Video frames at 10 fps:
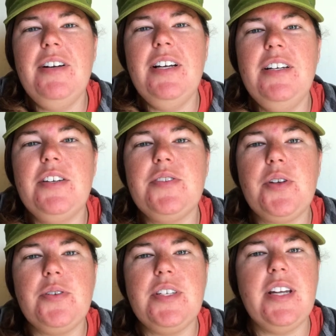everyone.
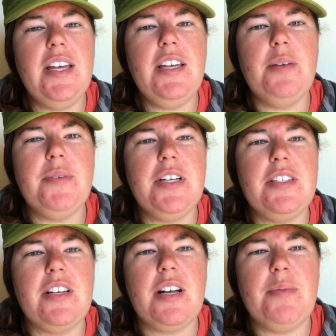So today I'm going to
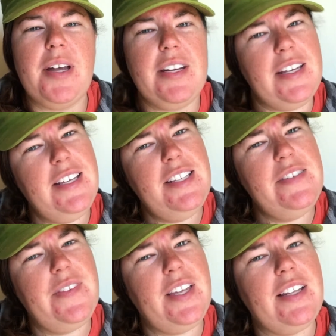talk about, is
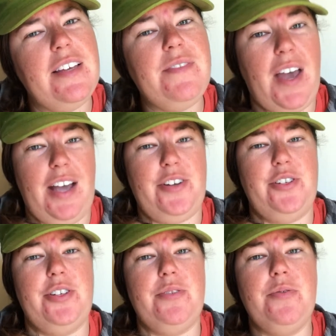van life
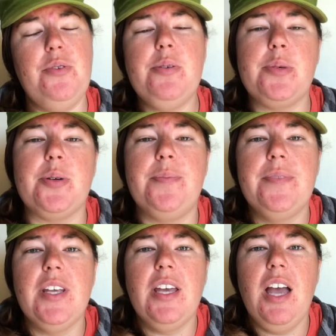actually affordable?
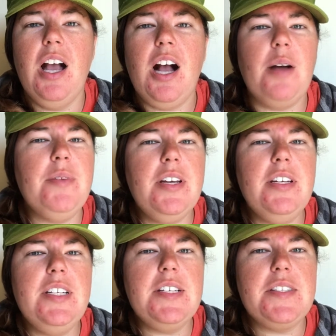I'm not going
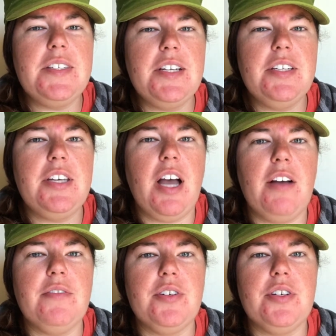to necessarily
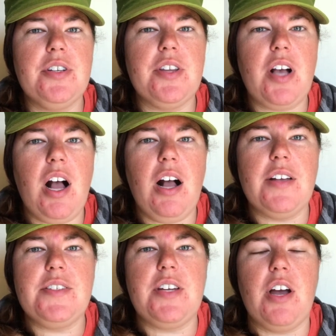cover the
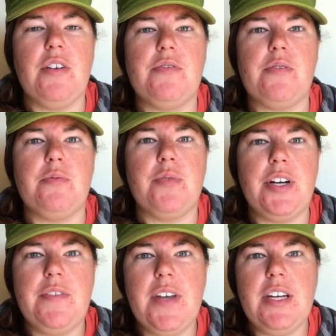cost of
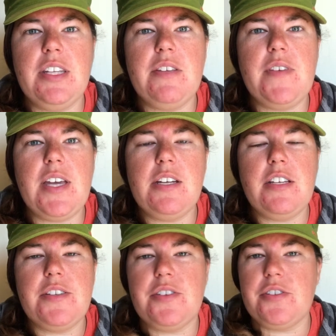renovating the van
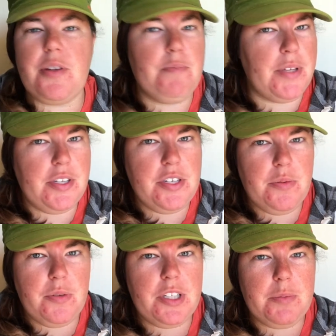because there's a million
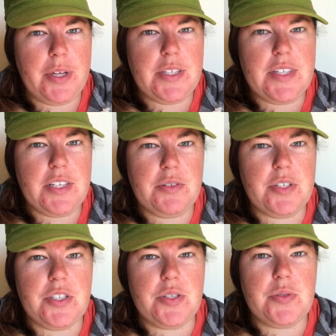and one ways that you
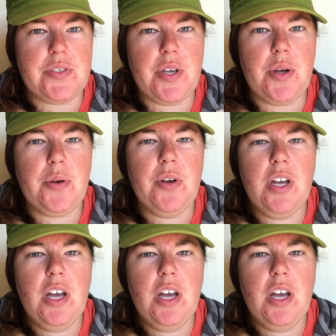can do so,